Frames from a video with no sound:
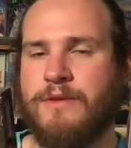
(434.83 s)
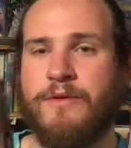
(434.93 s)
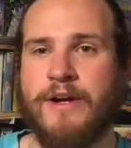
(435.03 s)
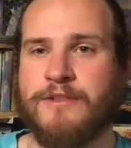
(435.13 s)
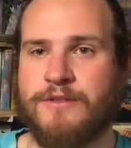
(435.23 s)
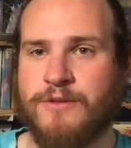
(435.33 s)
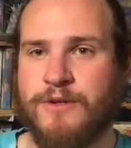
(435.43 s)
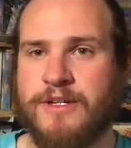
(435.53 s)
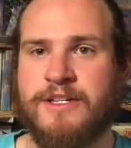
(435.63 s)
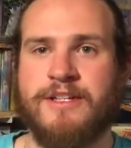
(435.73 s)
Great
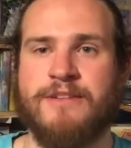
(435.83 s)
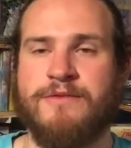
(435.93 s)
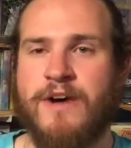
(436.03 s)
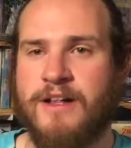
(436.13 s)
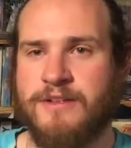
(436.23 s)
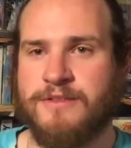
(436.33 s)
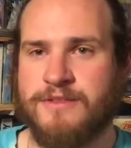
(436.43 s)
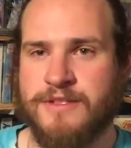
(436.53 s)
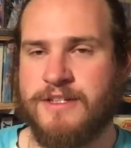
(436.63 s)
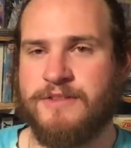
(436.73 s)
story.
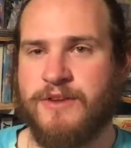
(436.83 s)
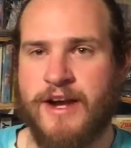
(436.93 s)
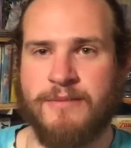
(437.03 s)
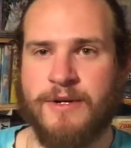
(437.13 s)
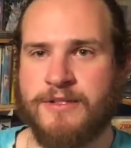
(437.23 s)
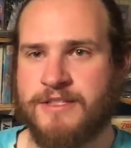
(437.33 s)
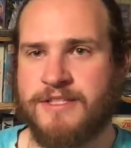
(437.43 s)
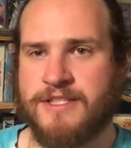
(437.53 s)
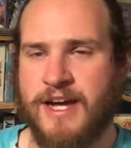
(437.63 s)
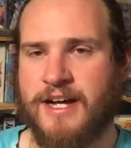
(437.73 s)
Follows the Dragon Ball
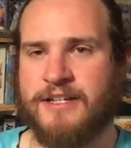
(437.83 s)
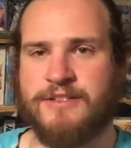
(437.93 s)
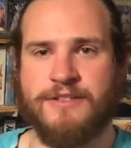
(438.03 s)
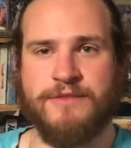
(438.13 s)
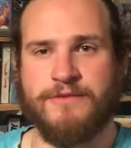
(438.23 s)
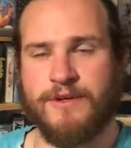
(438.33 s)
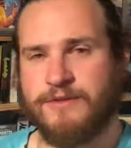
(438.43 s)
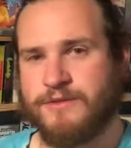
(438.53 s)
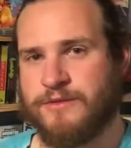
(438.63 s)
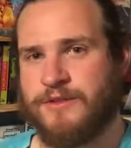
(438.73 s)
Z sagas. The
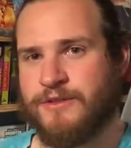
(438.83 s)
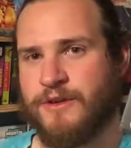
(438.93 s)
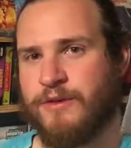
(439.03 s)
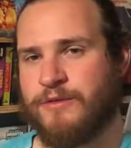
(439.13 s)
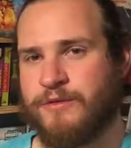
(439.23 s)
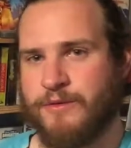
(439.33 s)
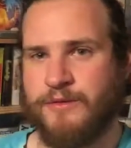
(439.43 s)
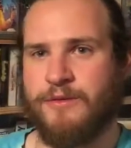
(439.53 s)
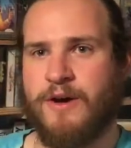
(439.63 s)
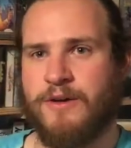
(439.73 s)
first one you'll go
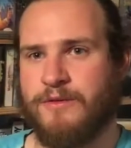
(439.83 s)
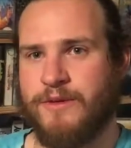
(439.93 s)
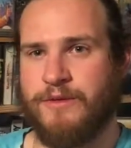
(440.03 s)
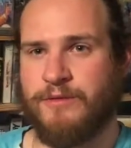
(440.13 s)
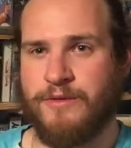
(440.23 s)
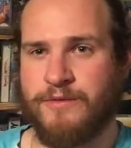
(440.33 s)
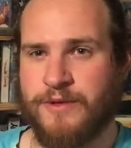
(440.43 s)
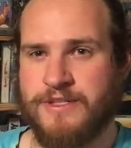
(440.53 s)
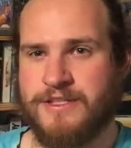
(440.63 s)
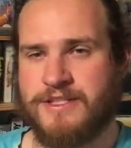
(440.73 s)
through all the way through the
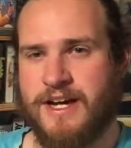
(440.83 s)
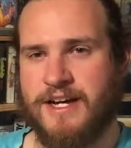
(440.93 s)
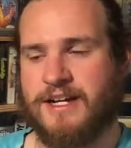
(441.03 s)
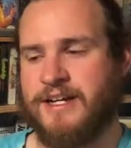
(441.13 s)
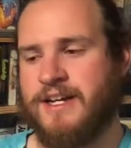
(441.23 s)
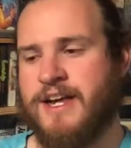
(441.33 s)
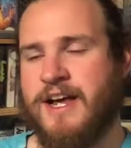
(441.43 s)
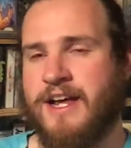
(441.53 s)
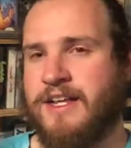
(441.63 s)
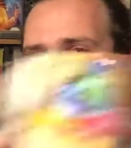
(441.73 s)
Frieza saga,
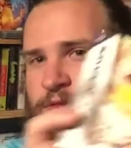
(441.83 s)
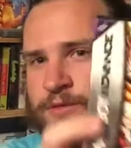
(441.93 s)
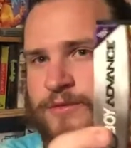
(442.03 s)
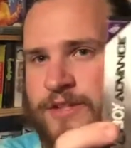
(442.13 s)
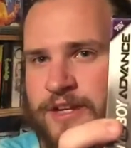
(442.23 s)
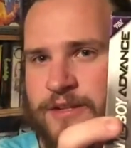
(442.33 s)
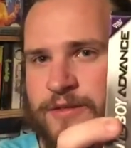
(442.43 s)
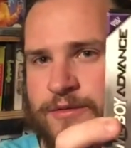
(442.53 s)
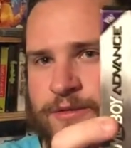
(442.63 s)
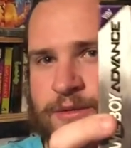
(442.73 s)
and this one will take you
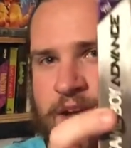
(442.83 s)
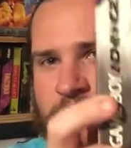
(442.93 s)
through the